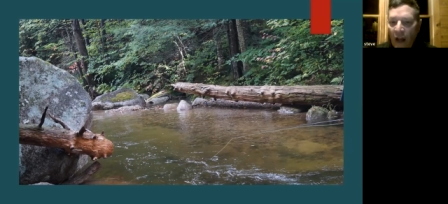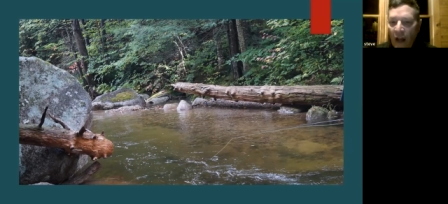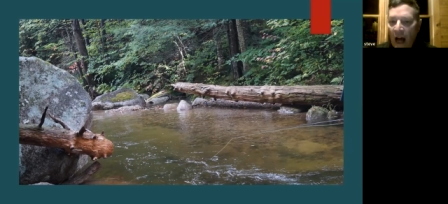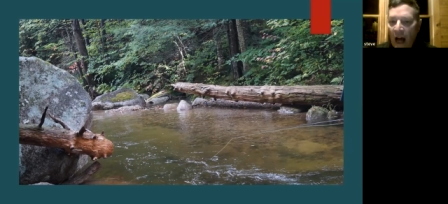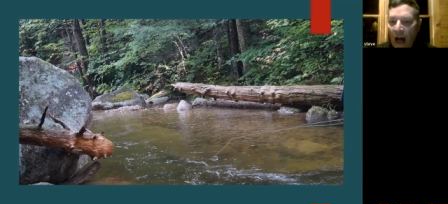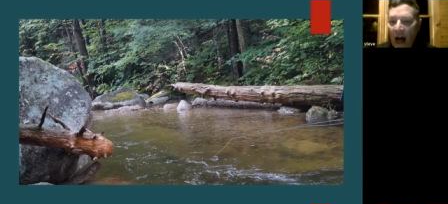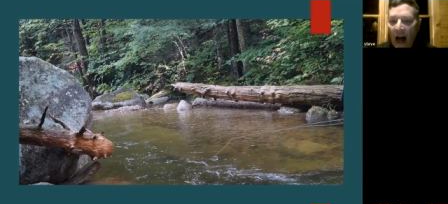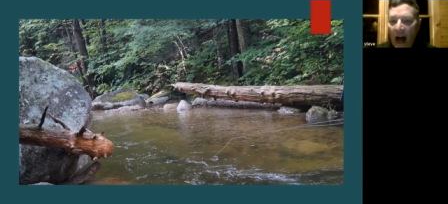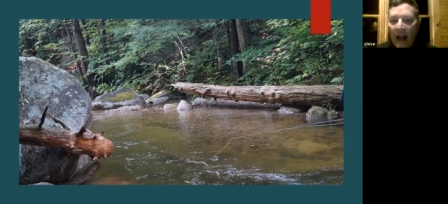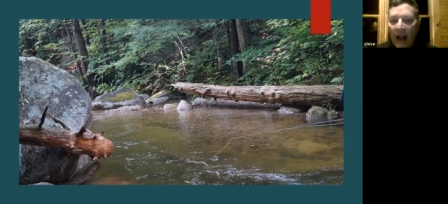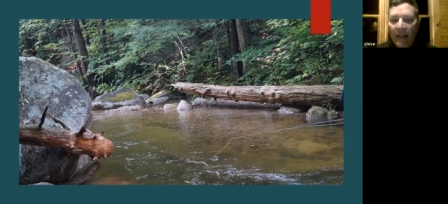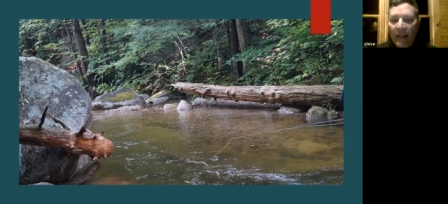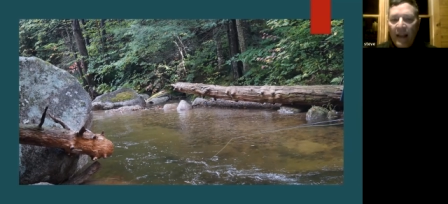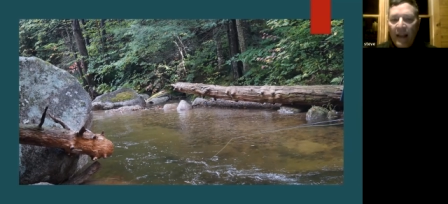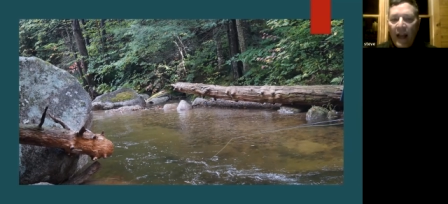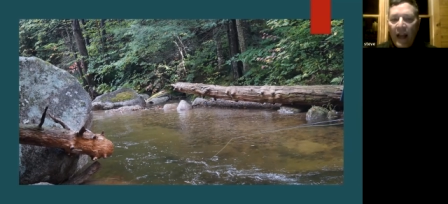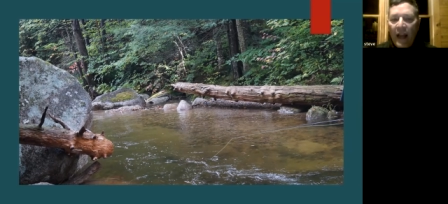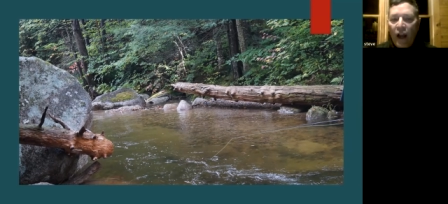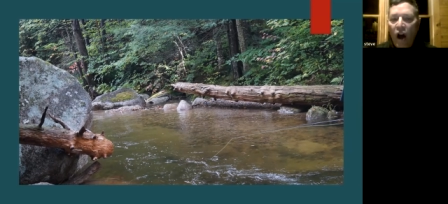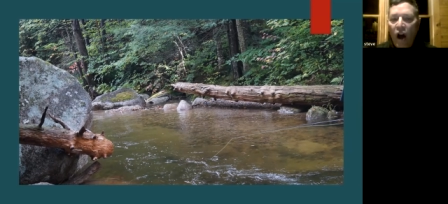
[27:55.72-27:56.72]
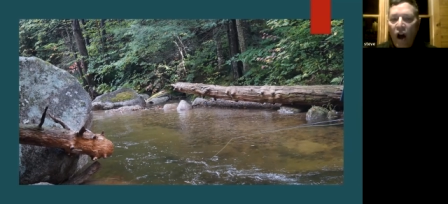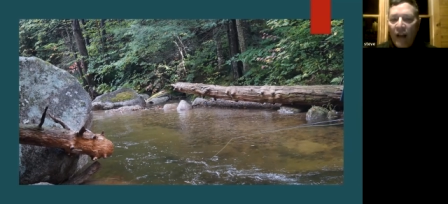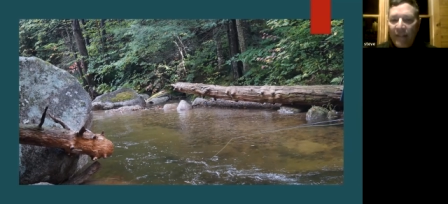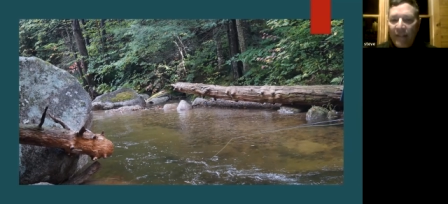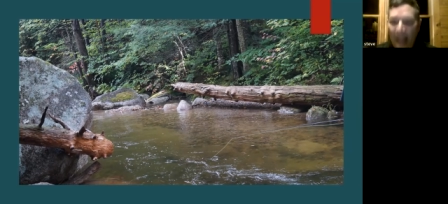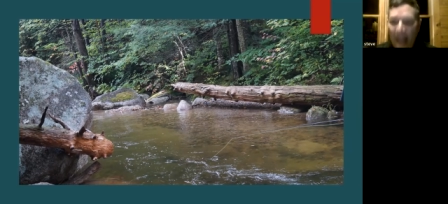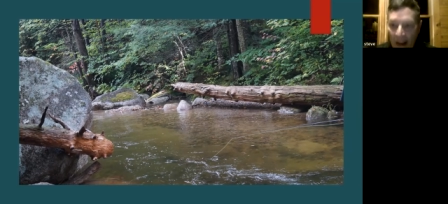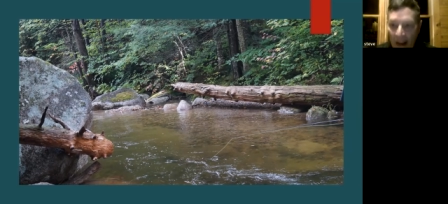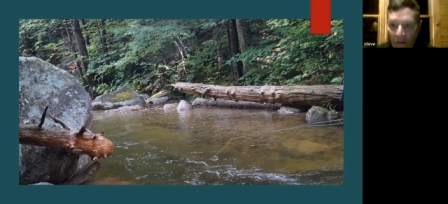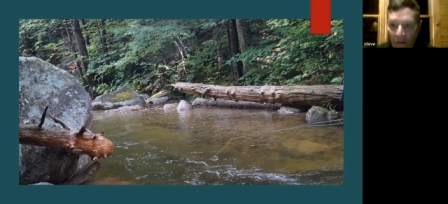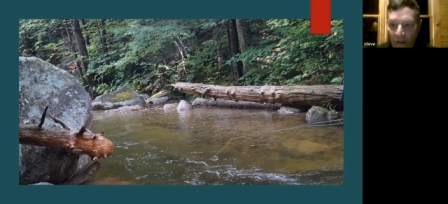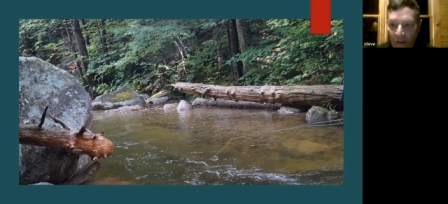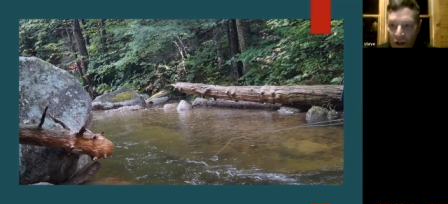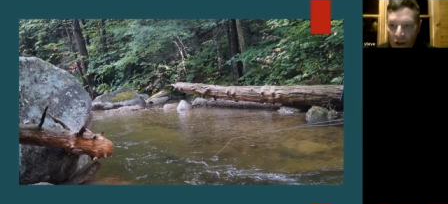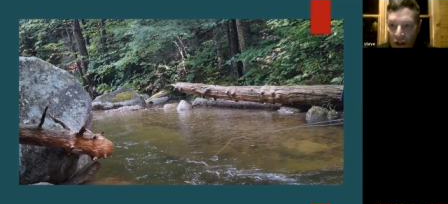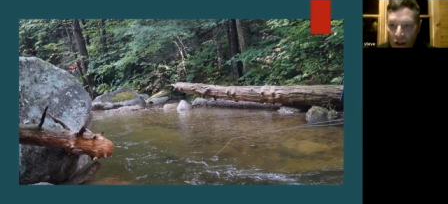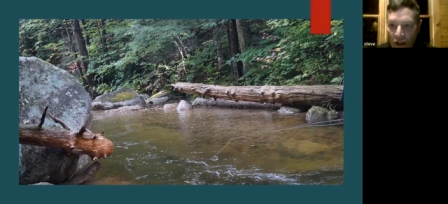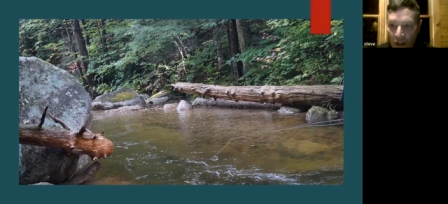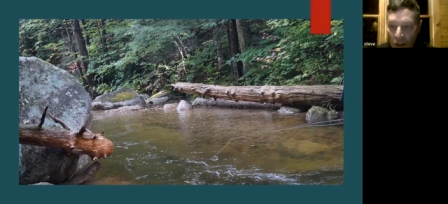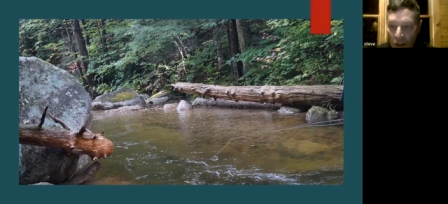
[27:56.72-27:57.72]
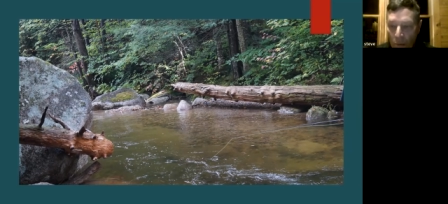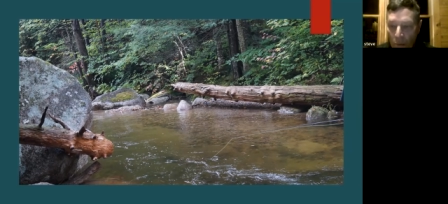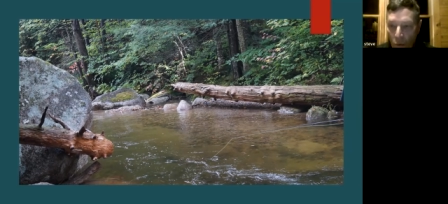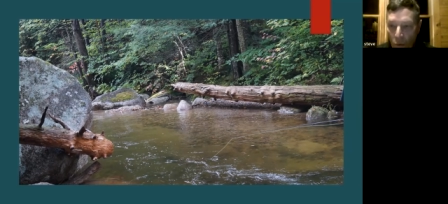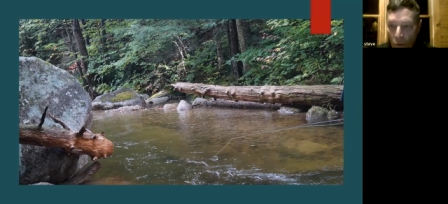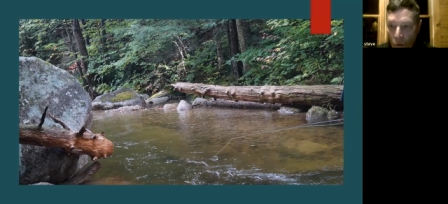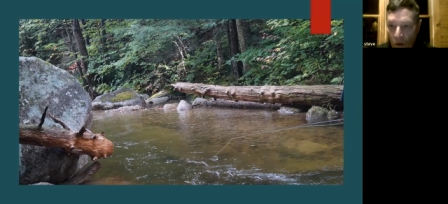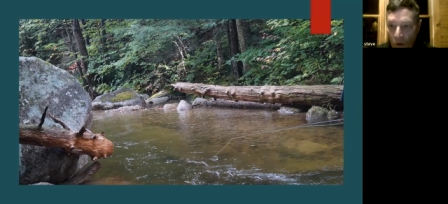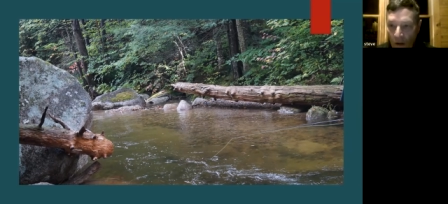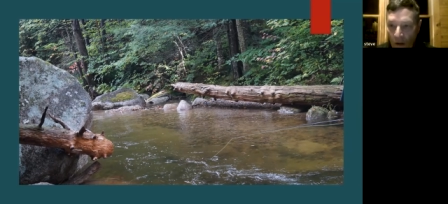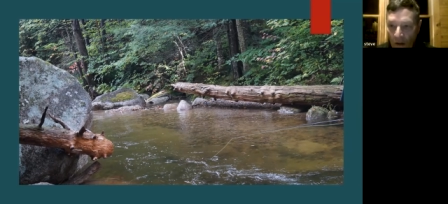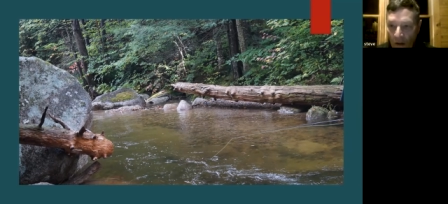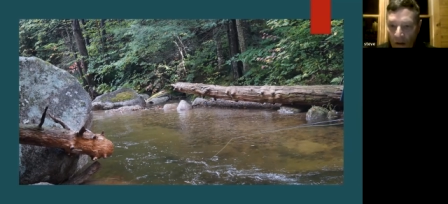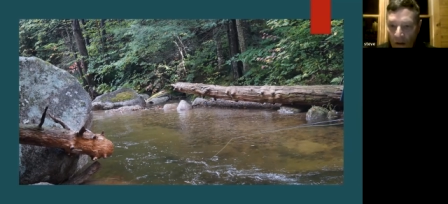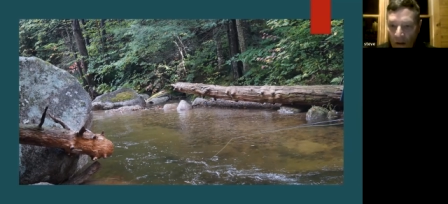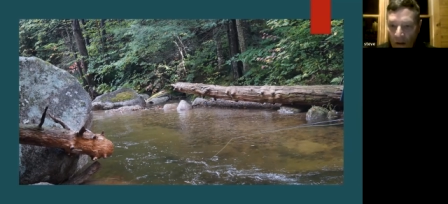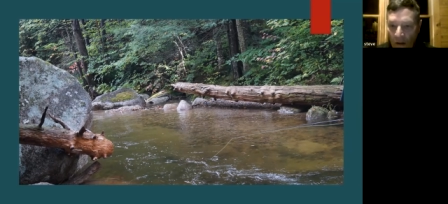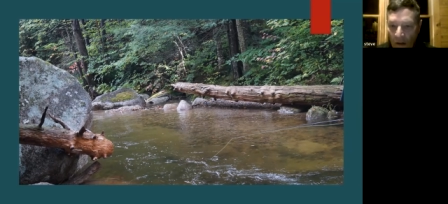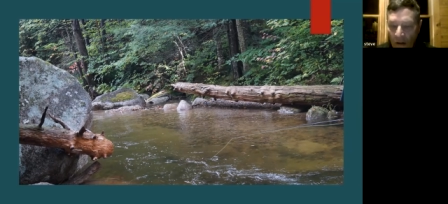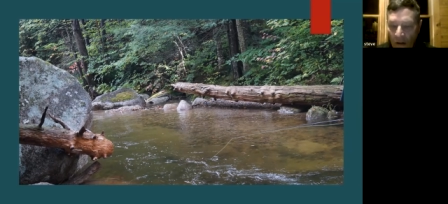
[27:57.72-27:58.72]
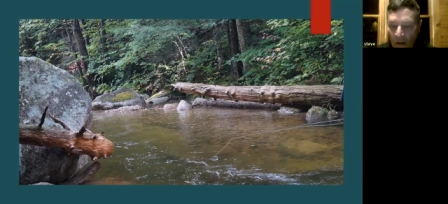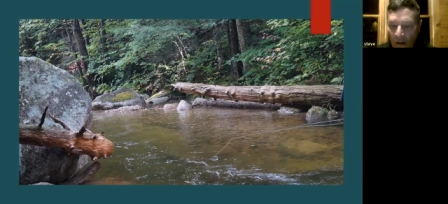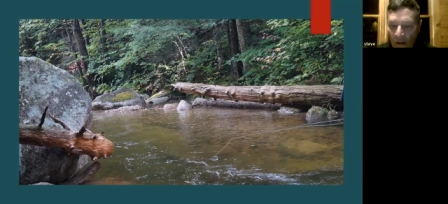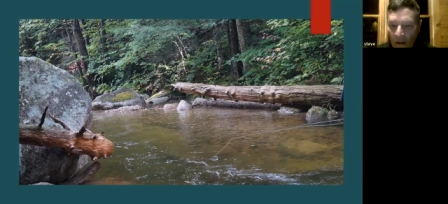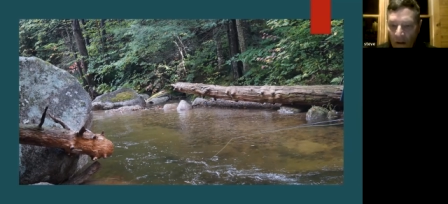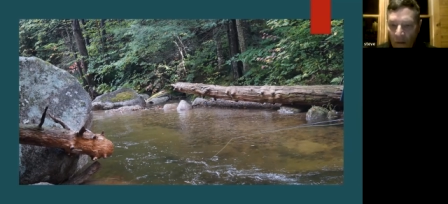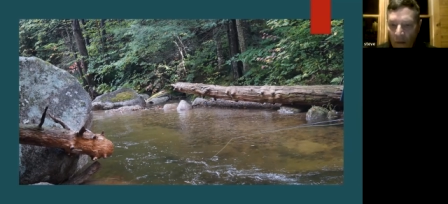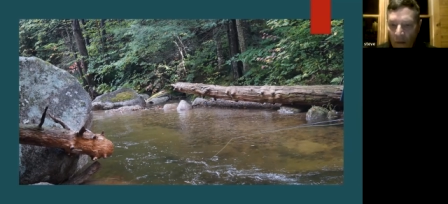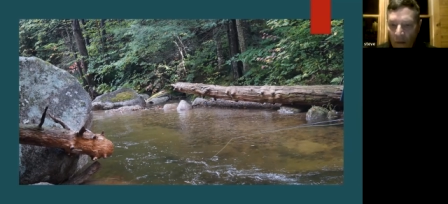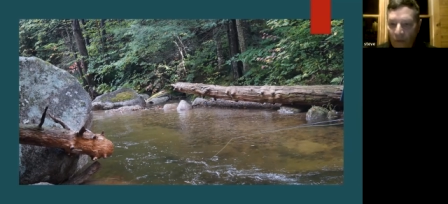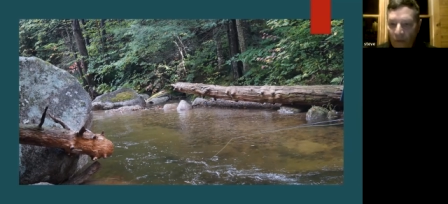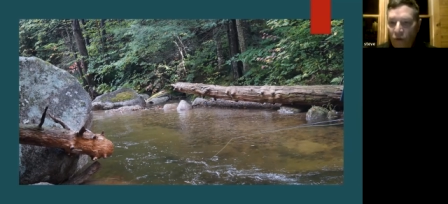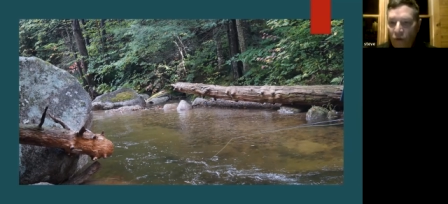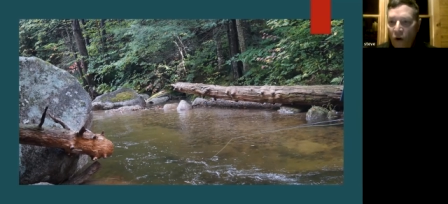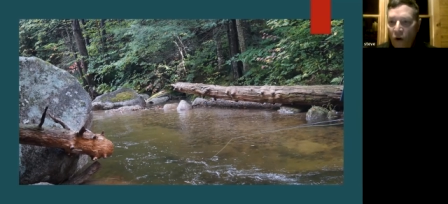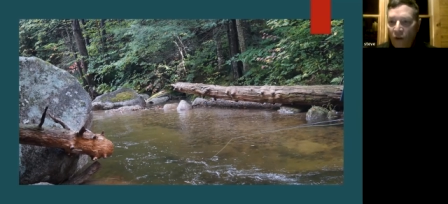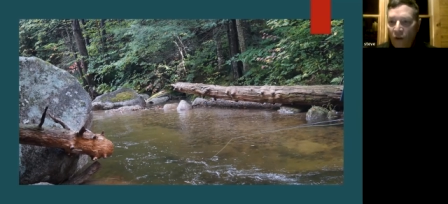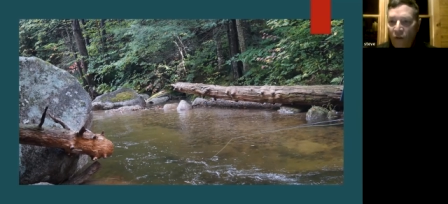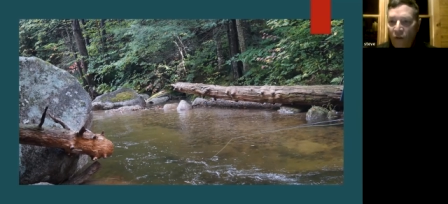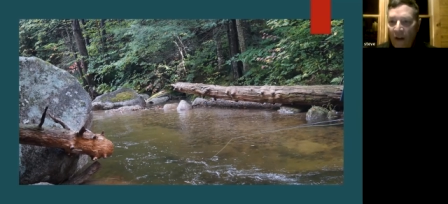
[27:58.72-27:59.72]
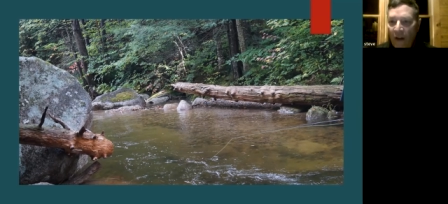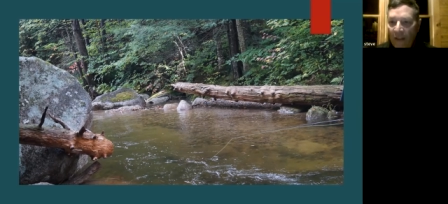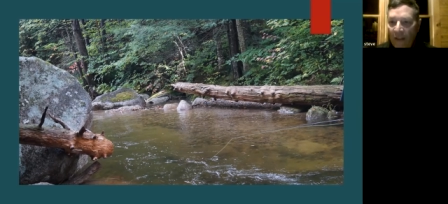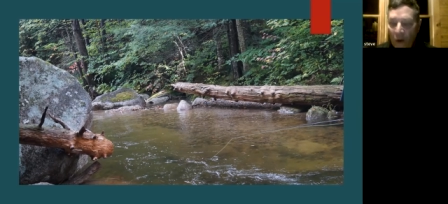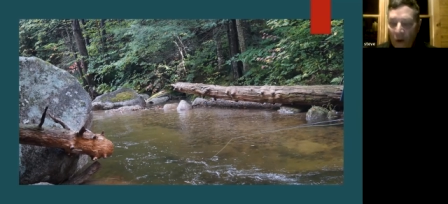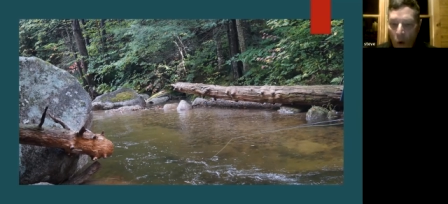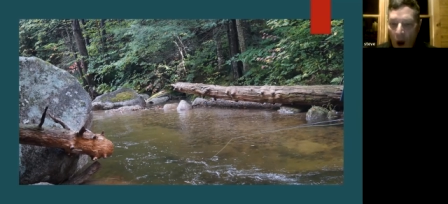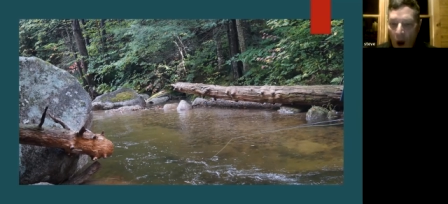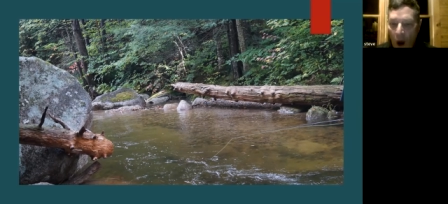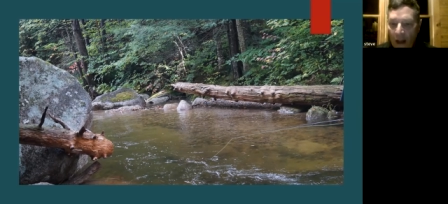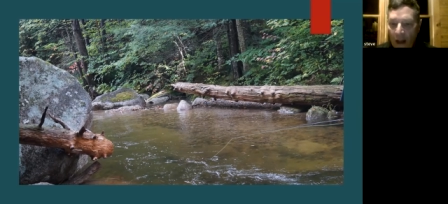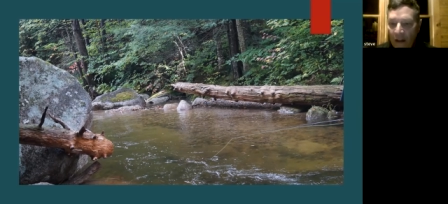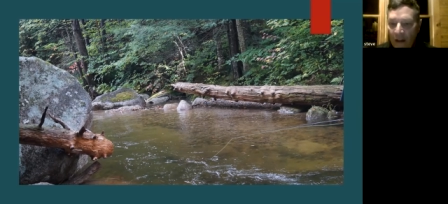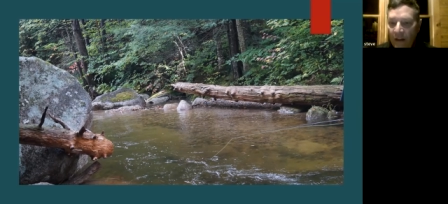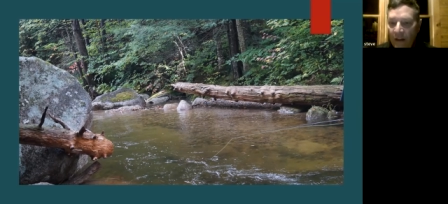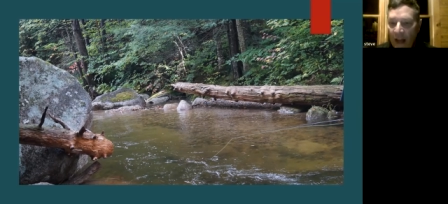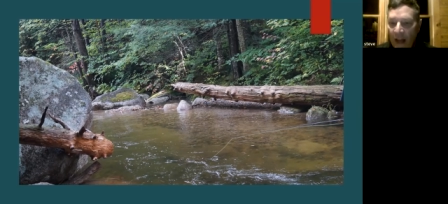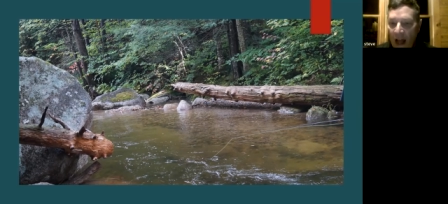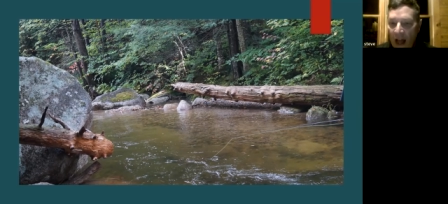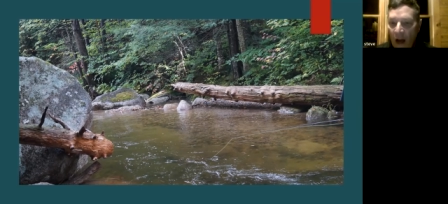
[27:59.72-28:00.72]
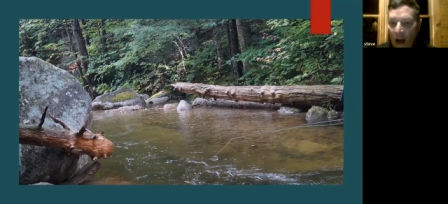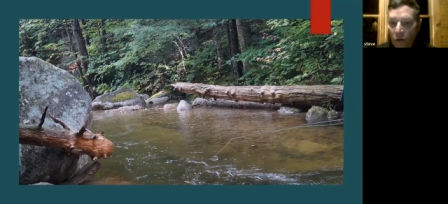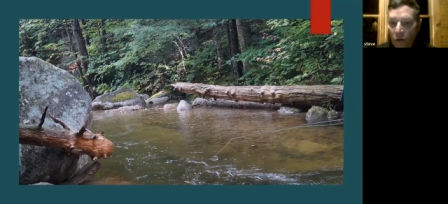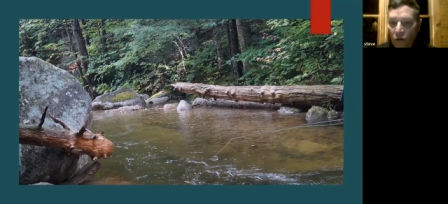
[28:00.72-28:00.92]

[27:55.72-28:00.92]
uh, I think I caught 10 fish in this pool before it finally quieted down.